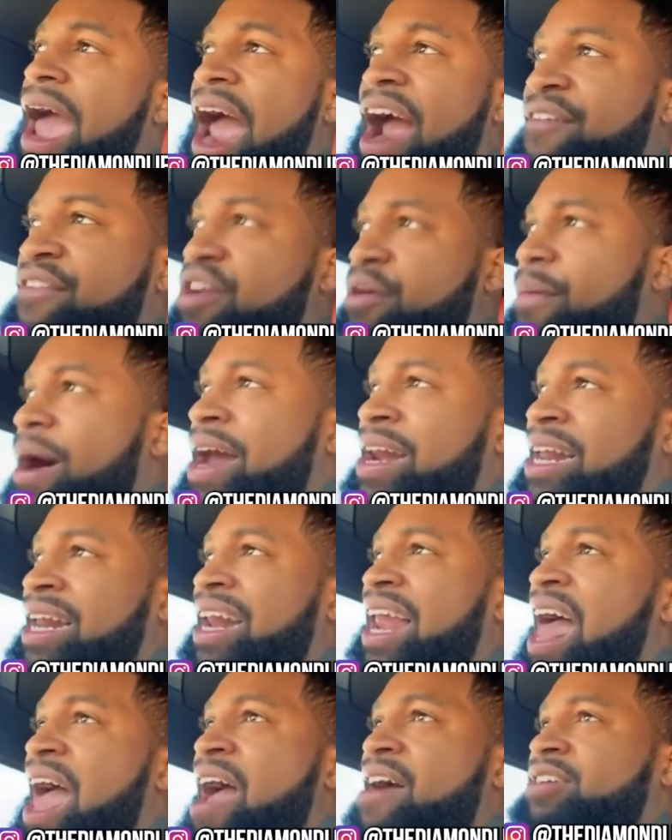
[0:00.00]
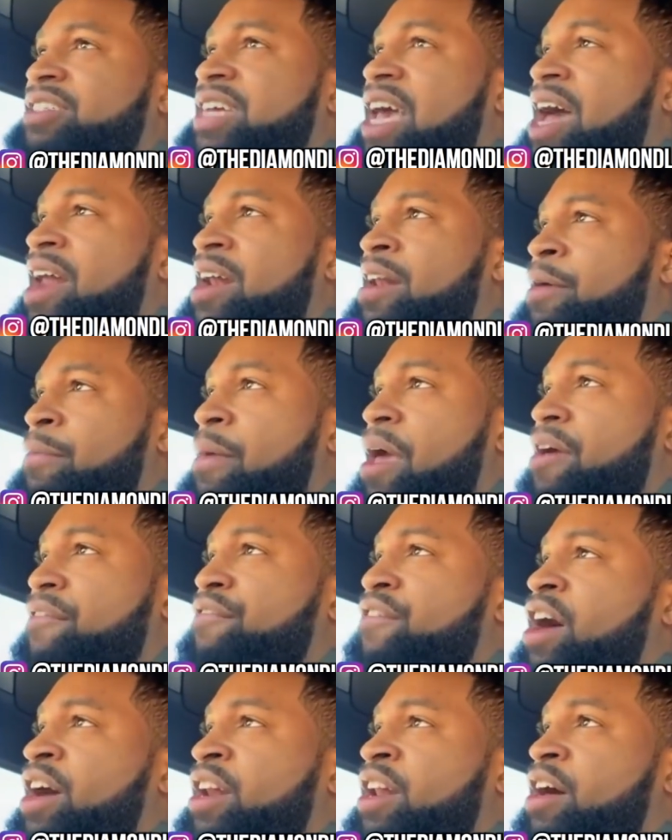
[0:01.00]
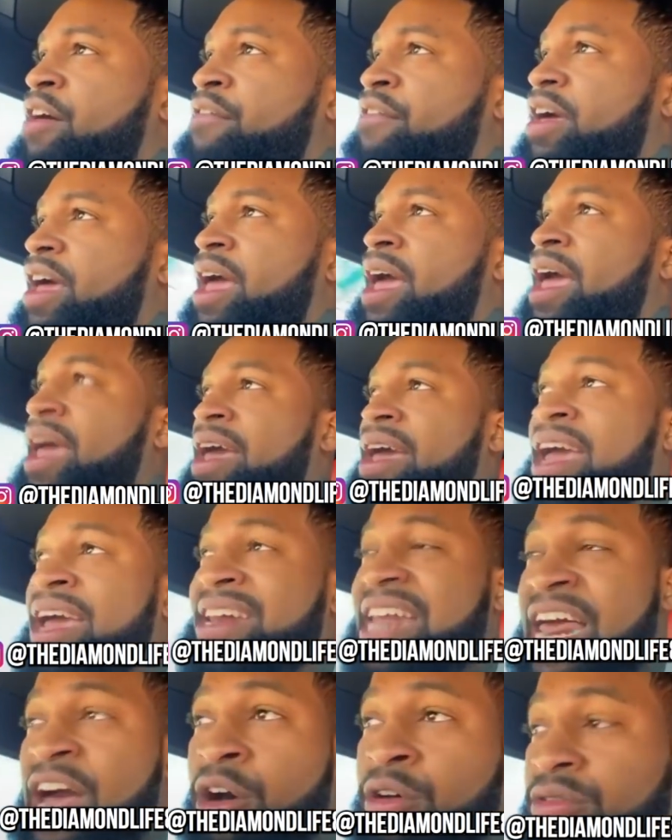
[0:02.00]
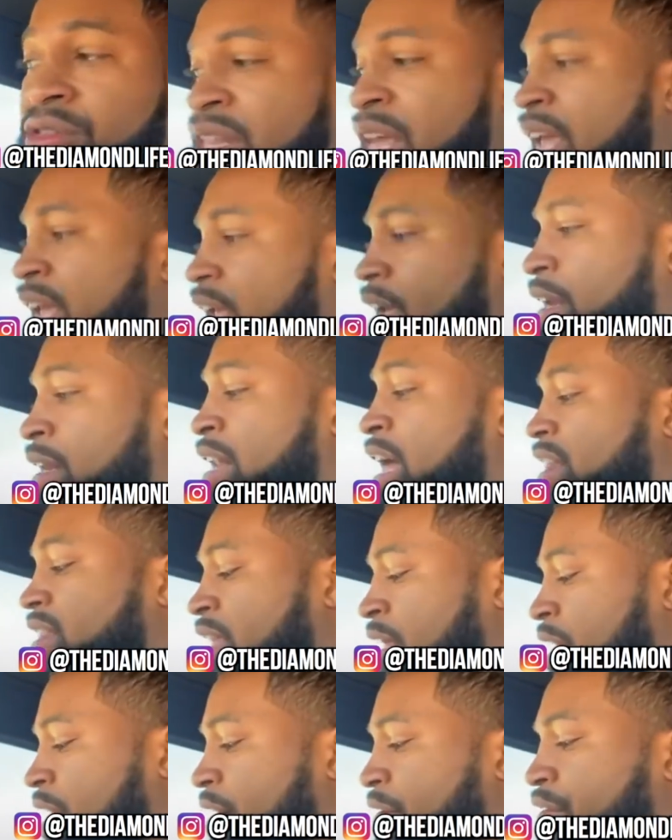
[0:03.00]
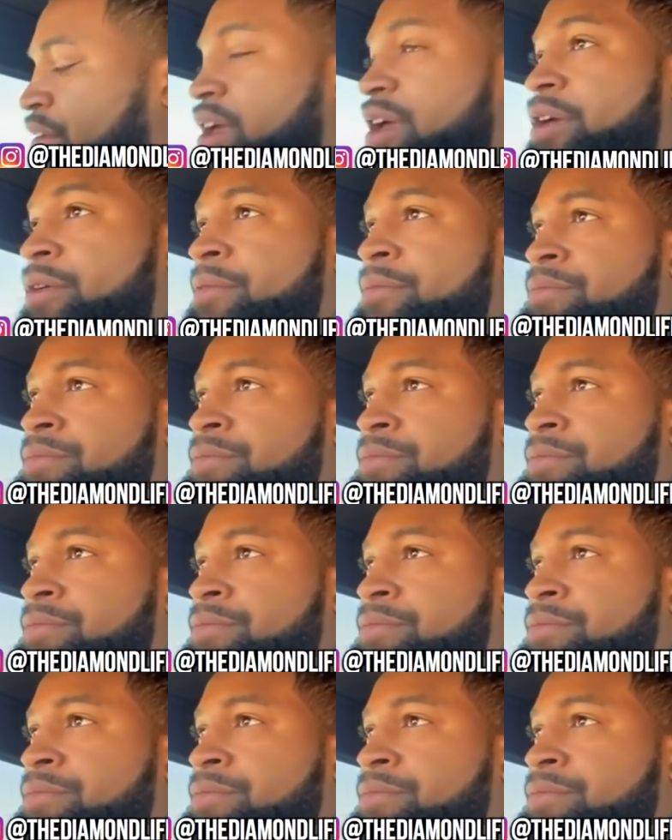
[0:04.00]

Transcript: Everybody laughs at it and make fun of it, and they don't think nothing of it.